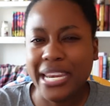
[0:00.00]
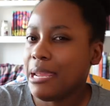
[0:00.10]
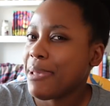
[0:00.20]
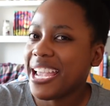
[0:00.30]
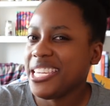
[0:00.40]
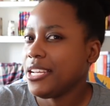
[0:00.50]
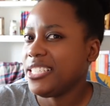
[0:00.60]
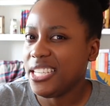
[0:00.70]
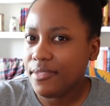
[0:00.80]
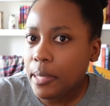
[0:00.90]
getting back in a
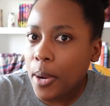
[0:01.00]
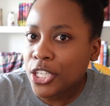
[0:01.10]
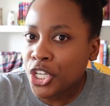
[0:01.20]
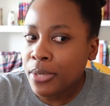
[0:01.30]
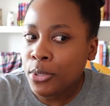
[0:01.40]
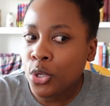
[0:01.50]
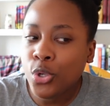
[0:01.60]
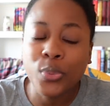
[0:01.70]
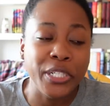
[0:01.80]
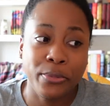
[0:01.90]
TV watching
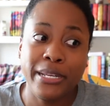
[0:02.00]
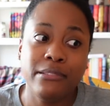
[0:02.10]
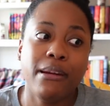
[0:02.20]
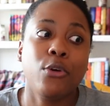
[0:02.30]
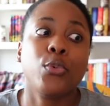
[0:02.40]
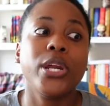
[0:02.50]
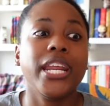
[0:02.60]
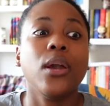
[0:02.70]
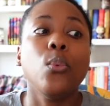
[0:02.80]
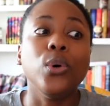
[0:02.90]
mood, which means my
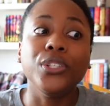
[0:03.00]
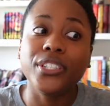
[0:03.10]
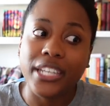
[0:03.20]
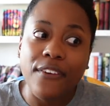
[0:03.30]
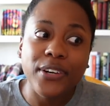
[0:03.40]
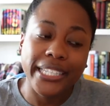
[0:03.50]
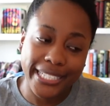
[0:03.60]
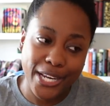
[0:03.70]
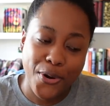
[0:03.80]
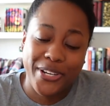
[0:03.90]
reading will definitely
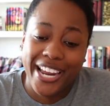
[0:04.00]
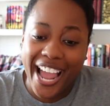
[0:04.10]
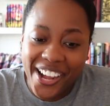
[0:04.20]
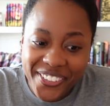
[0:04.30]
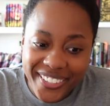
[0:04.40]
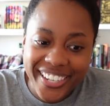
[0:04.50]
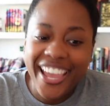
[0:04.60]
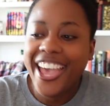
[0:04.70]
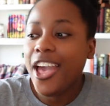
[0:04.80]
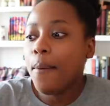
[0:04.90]
go down.
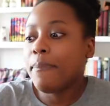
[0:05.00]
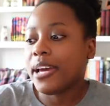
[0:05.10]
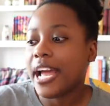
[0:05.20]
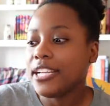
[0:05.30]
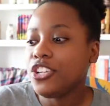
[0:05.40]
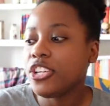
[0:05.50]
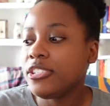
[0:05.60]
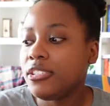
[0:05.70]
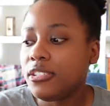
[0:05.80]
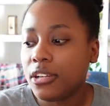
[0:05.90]
But I
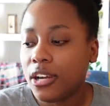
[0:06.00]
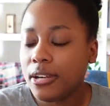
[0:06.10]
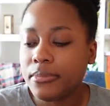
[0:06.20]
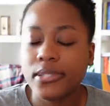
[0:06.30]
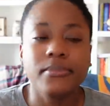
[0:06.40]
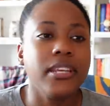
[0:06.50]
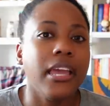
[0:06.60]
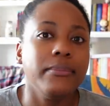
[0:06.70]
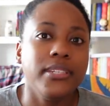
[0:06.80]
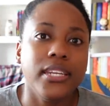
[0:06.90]
just
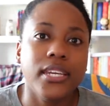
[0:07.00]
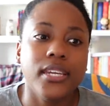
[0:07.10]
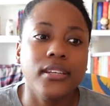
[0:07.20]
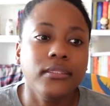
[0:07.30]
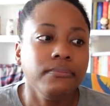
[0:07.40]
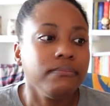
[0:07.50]
sometimes need